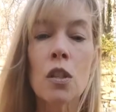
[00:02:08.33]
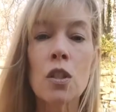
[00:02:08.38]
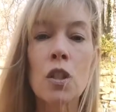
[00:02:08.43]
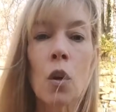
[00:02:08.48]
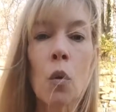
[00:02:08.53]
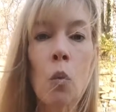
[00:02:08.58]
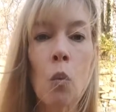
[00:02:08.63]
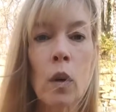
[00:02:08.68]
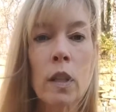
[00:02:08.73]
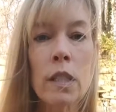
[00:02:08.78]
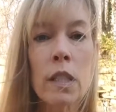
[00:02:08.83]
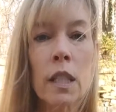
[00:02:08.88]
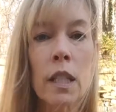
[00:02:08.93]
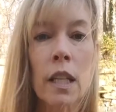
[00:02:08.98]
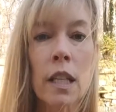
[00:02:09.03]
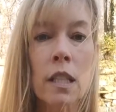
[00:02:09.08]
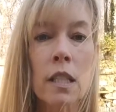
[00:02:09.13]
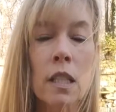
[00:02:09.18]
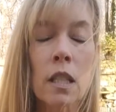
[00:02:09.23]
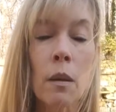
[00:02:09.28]
So once it
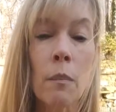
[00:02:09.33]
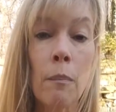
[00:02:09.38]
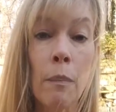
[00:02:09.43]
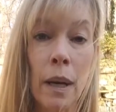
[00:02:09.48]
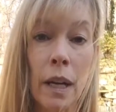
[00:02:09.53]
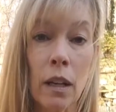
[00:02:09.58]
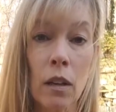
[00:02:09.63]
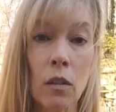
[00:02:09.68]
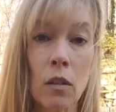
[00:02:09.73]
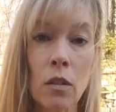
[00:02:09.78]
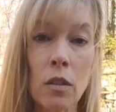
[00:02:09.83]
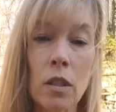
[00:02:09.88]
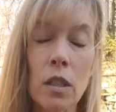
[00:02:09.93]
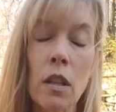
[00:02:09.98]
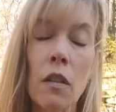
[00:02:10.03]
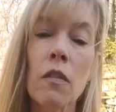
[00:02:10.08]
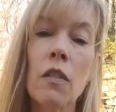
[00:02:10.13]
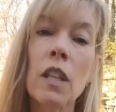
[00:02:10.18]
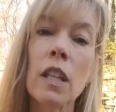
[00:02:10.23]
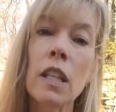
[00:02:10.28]
hits the barrels,
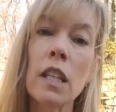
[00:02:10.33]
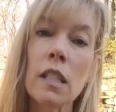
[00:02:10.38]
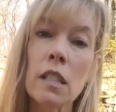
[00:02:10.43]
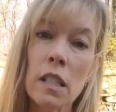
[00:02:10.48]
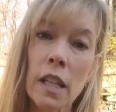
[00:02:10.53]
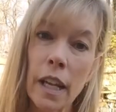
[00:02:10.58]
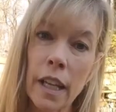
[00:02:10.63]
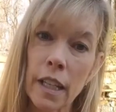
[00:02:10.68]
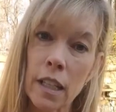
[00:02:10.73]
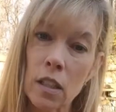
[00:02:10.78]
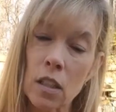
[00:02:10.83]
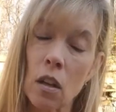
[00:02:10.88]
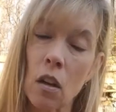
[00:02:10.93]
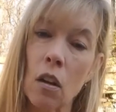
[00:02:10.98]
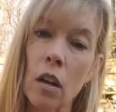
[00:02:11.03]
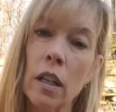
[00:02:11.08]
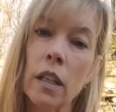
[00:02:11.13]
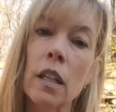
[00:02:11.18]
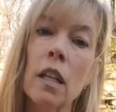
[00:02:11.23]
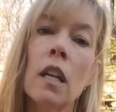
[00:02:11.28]
then it takes
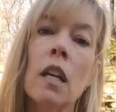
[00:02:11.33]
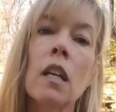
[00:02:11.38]
on